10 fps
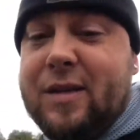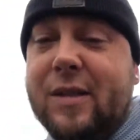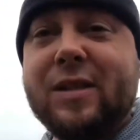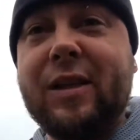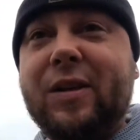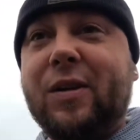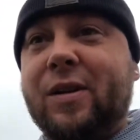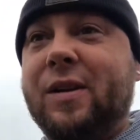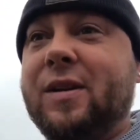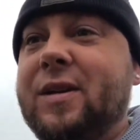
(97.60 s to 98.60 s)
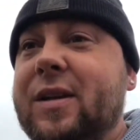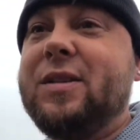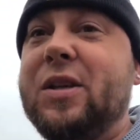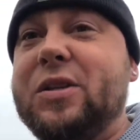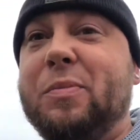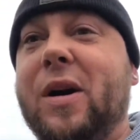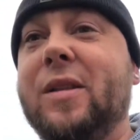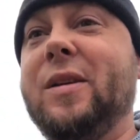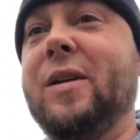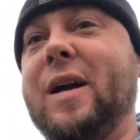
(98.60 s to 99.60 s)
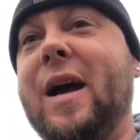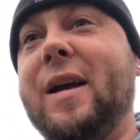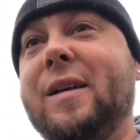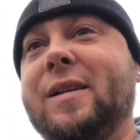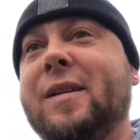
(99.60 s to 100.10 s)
It's a small little guy.